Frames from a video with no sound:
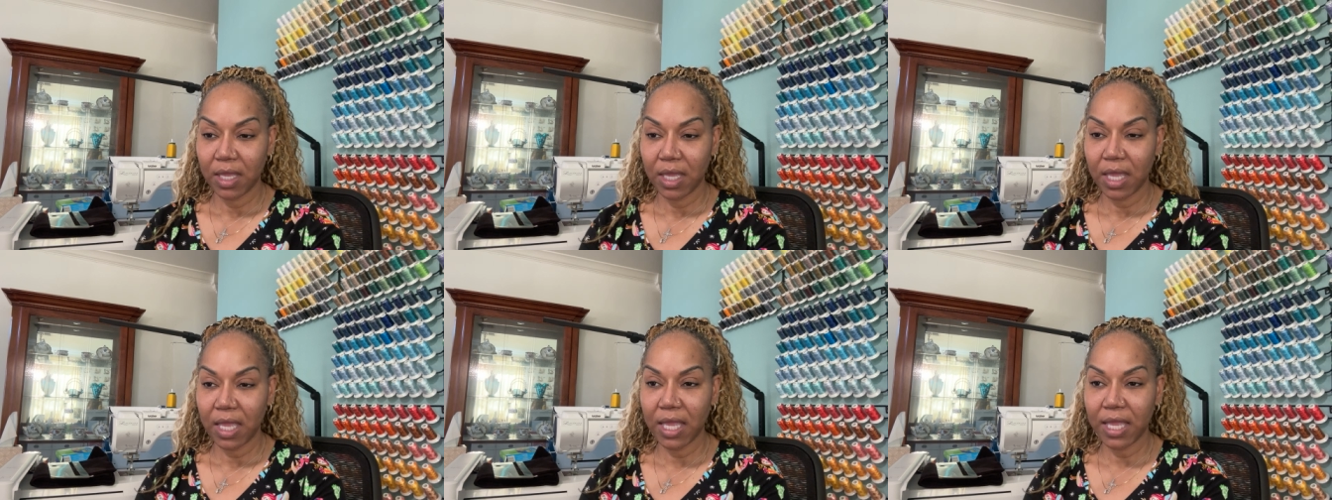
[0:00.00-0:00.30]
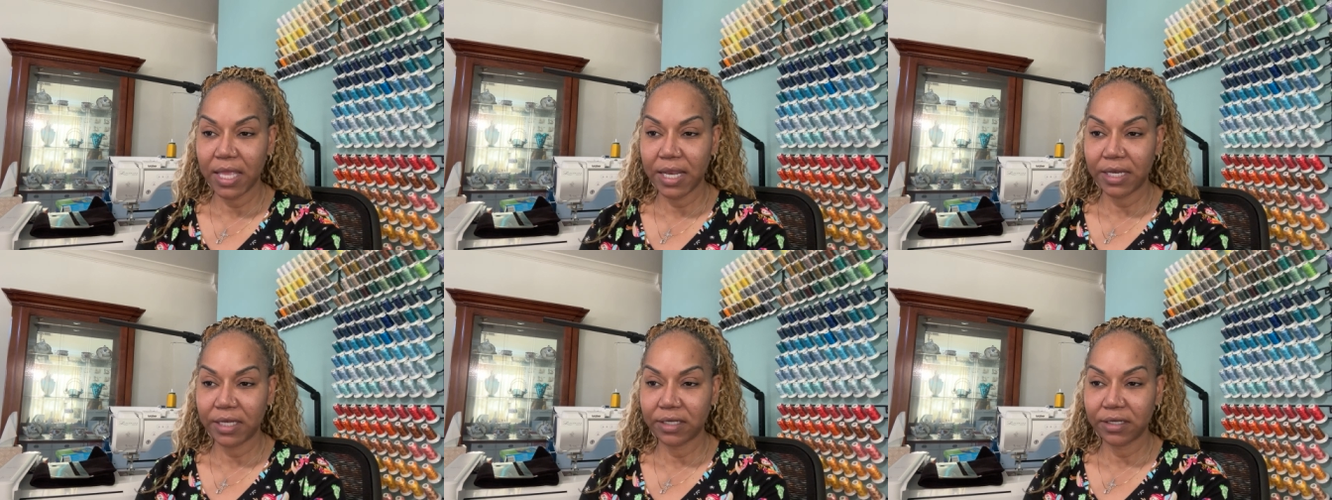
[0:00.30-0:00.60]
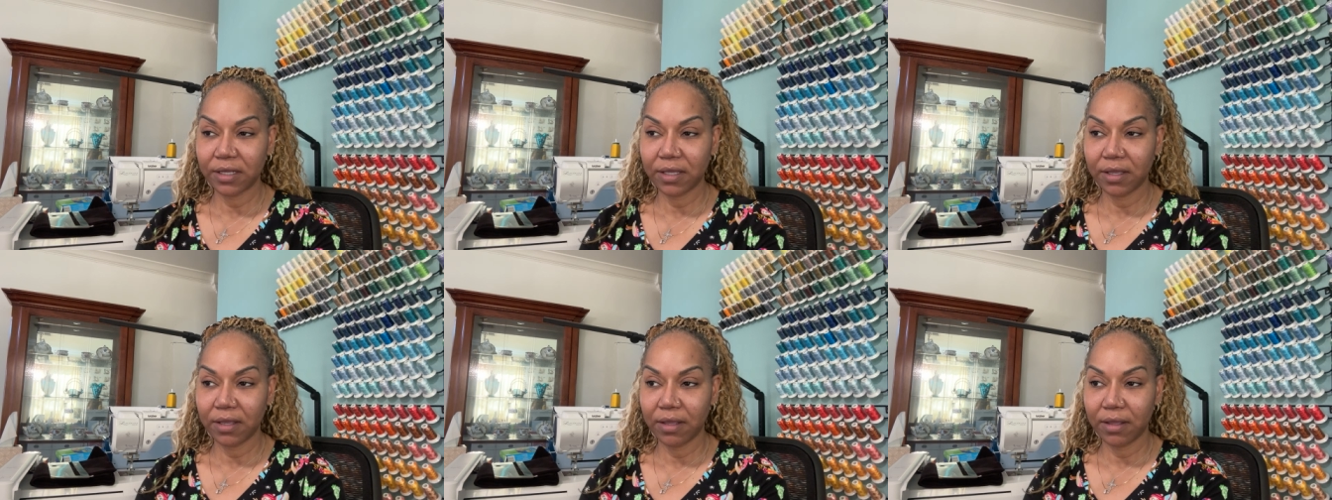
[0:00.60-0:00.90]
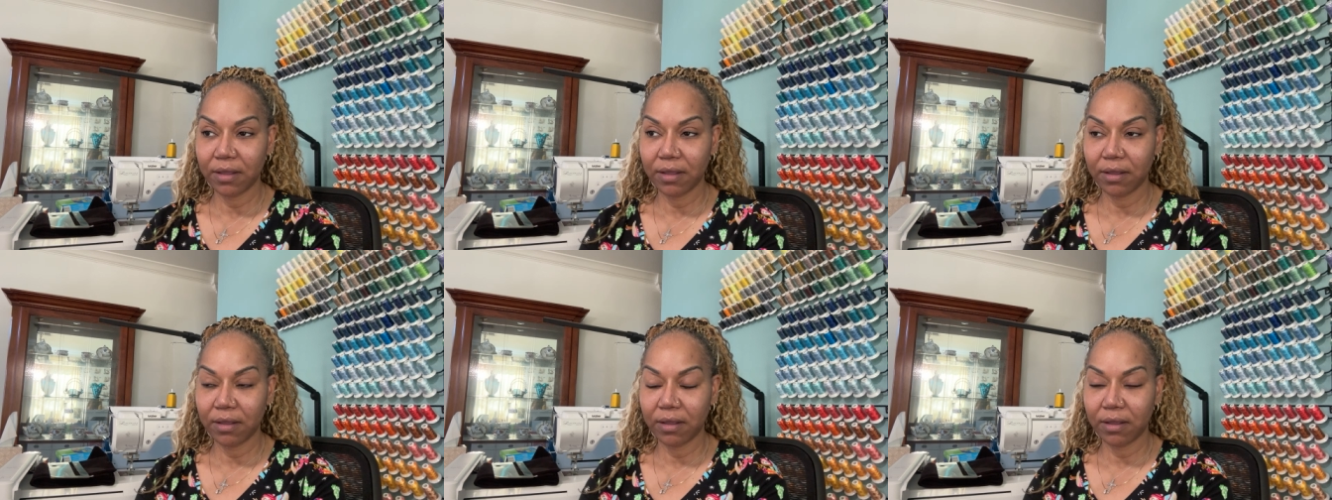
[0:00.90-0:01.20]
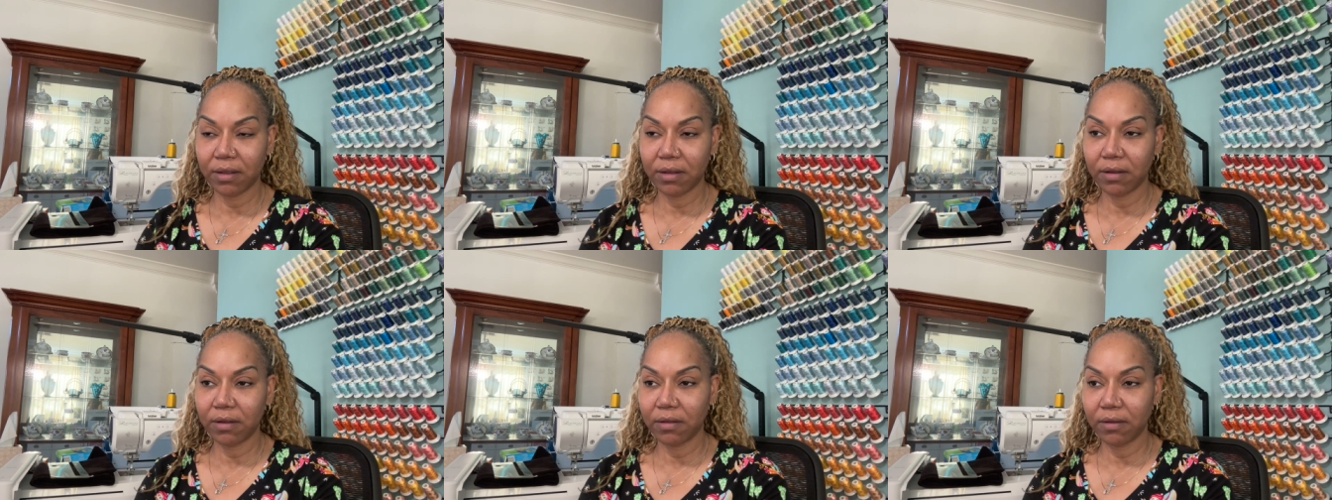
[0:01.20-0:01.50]
hit
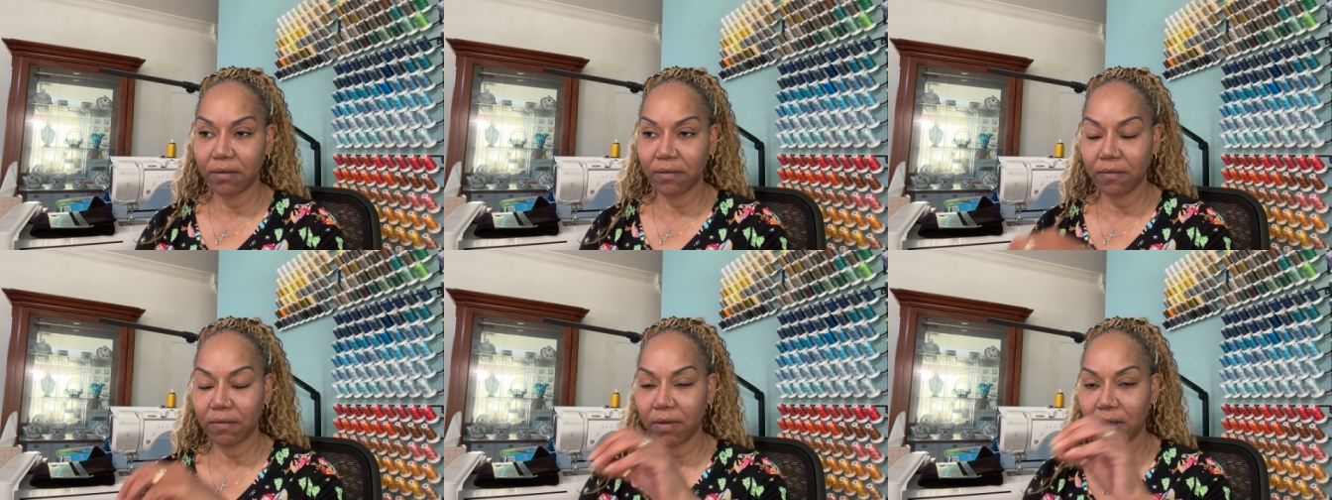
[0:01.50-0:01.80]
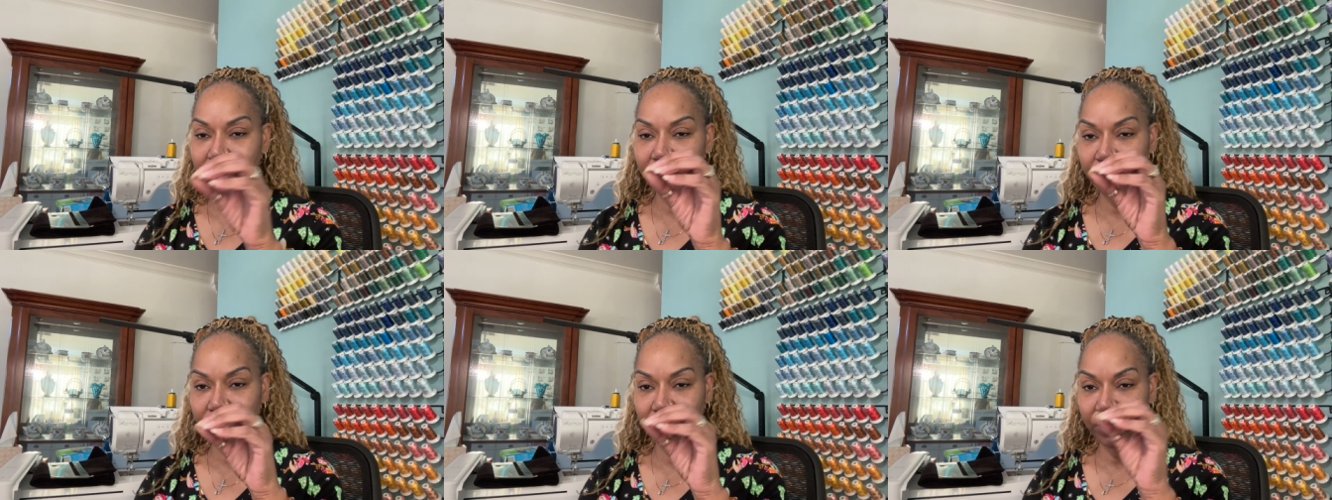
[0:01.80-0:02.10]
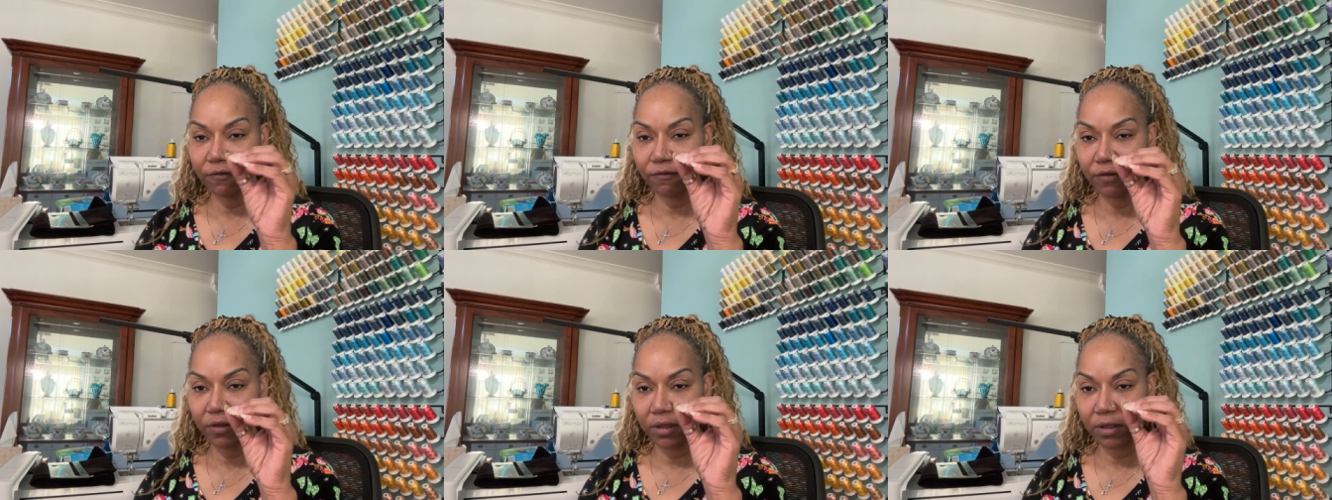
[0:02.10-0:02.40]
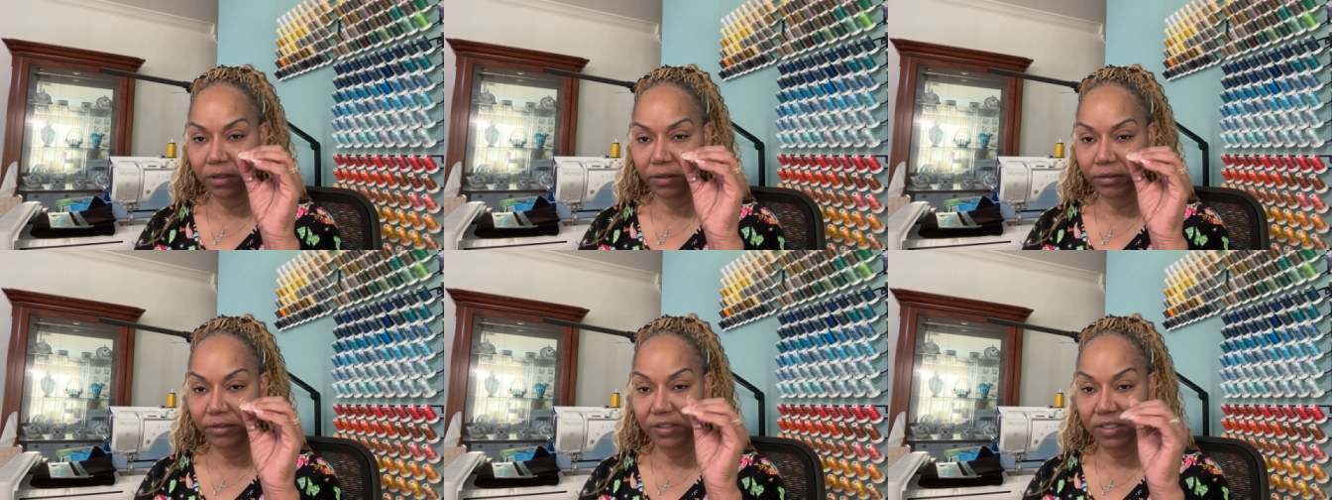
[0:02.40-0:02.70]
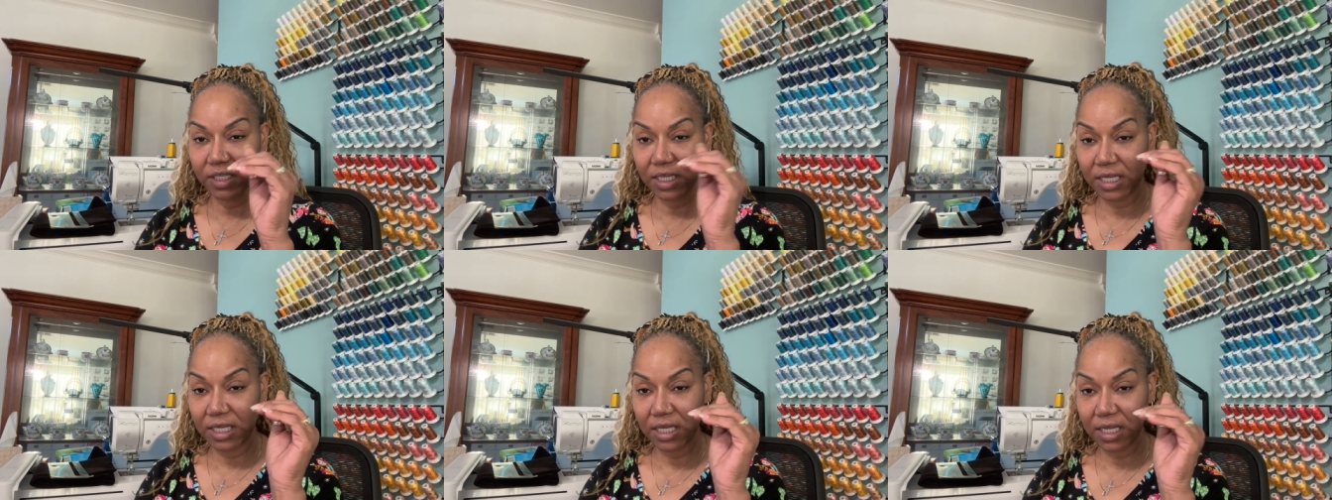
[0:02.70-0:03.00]
underneath the
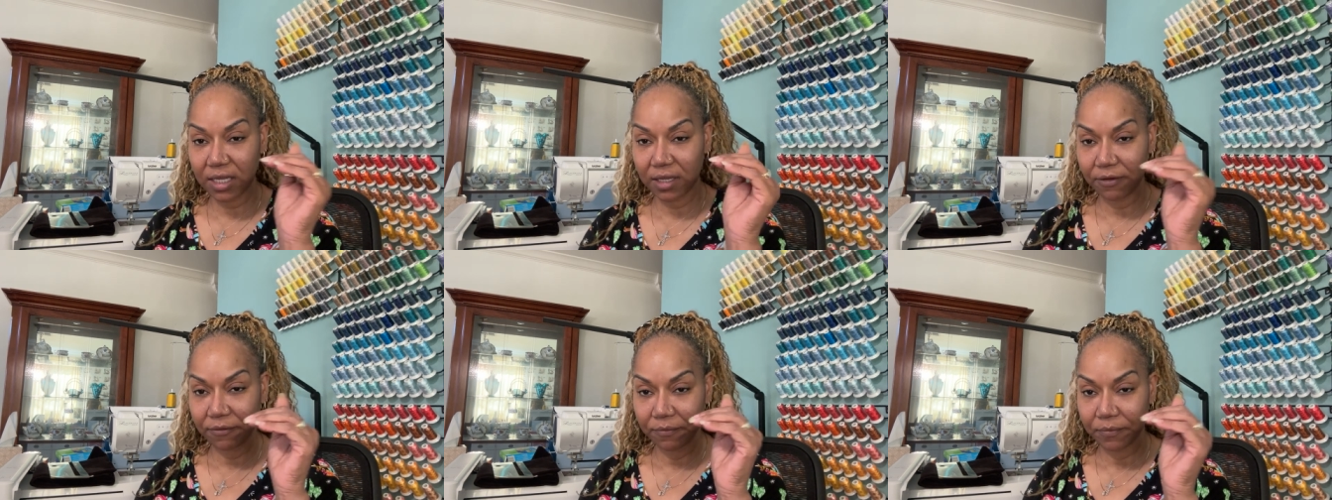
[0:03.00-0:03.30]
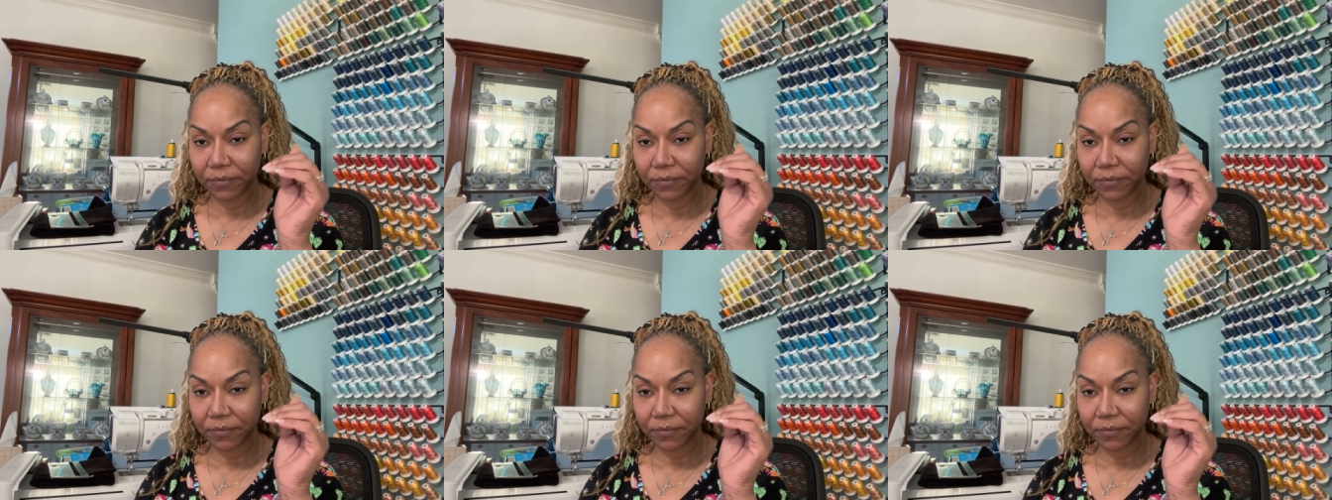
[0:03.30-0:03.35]
sink.